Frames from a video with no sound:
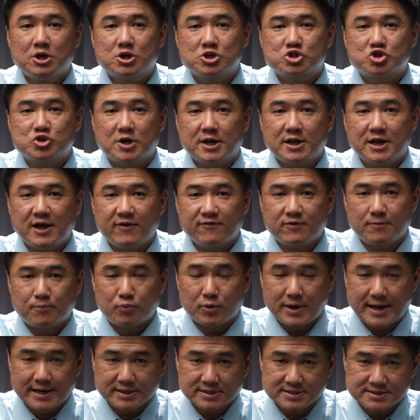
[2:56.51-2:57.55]
try to have a
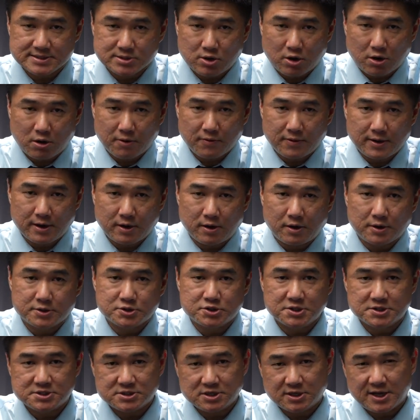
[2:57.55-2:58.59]
practice car there
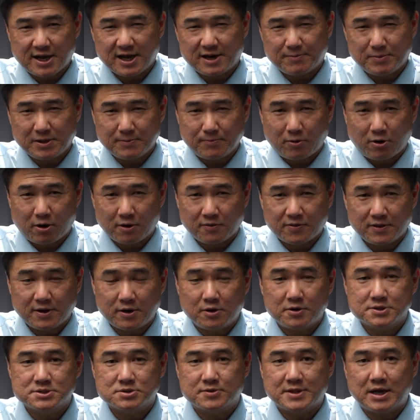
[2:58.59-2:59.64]
just to kind of be parked
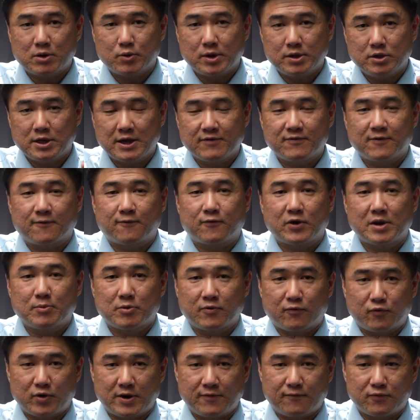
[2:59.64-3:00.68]
there so that way you have a frame
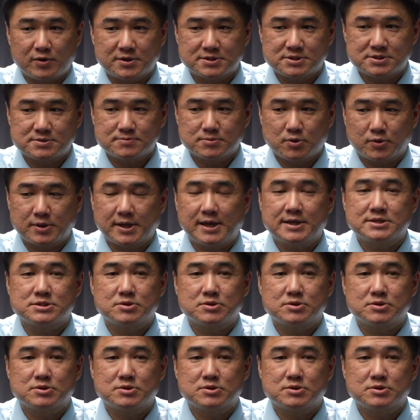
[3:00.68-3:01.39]
of reference, okay?